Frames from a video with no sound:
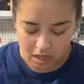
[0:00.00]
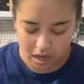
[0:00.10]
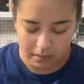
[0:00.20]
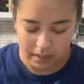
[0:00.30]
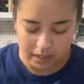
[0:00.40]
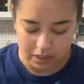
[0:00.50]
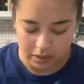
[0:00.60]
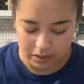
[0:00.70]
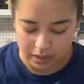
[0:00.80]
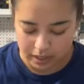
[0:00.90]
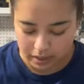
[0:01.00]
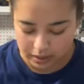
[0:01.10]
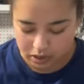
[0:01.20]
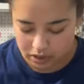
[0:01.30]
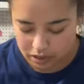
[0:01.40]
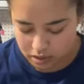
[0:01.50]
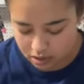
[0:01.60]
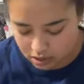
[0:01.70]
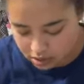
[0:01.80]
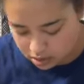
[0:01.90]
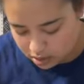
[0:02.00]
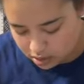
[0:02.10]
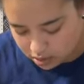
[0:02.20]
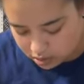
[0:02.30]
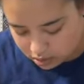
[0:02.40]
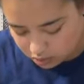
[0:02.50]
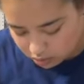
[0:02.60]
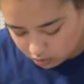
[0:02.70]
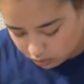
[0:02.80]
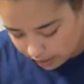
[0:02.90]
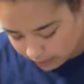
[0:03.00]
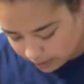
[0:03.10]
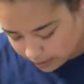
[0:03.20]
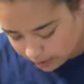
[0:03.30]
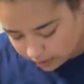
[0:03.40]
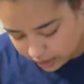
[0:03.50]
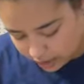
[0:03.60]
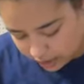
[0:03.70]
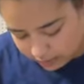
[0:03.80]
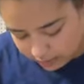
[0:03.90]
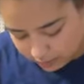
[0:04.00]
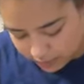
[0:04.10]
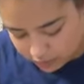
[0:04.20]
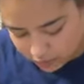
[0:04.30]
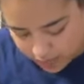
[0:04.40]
Not a big deal because we can always just wipe it, clean it up when it